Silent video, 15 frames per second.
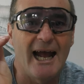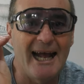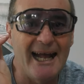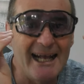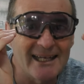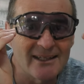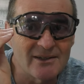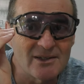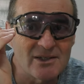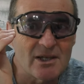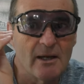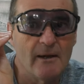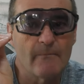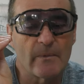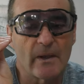And
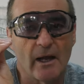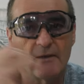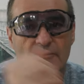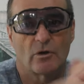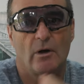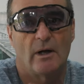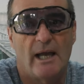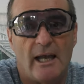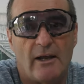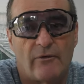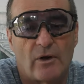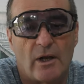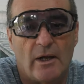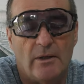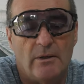I've got
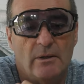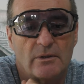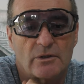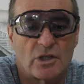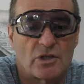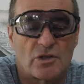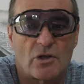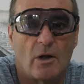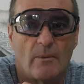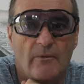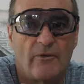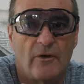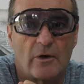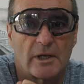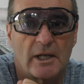airflow to stop
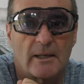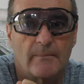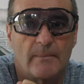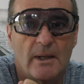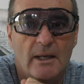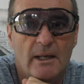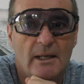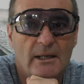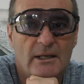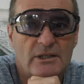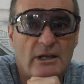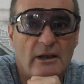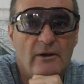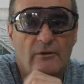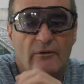fogging.
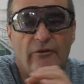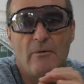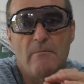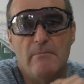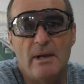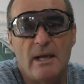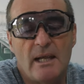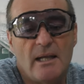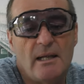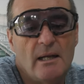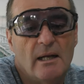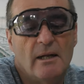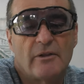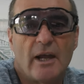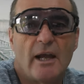So for
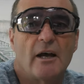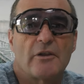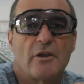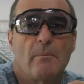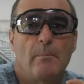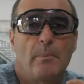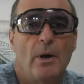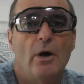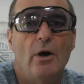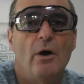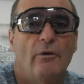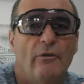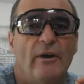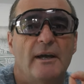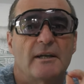me, they are the
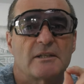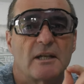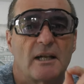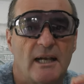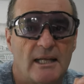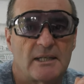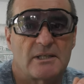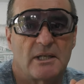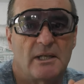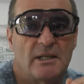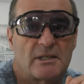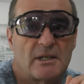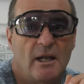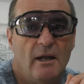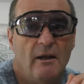perfect
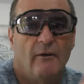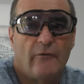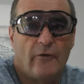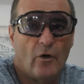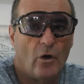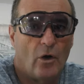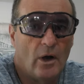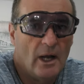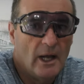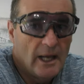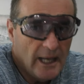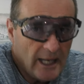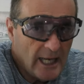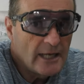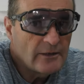glasses for
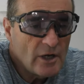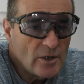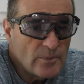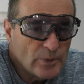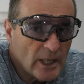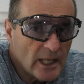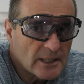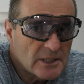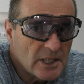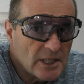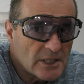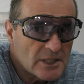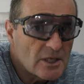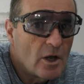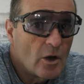aero
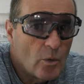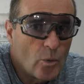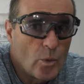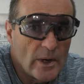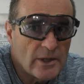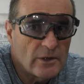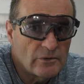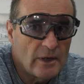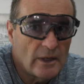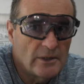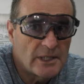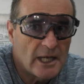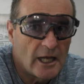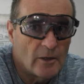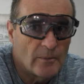practice with a
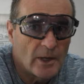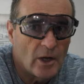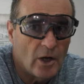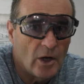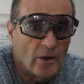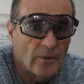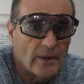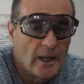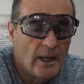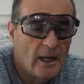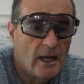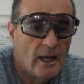road helmet on.